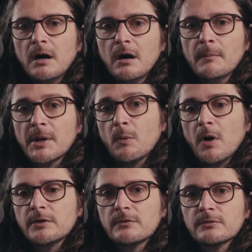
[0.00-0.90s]
and I'll
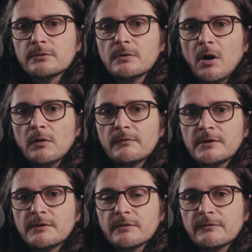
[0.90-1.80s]
walk you through all of the
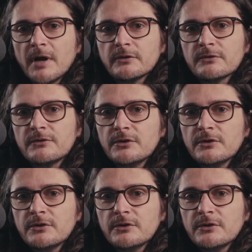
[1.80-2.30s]
different factors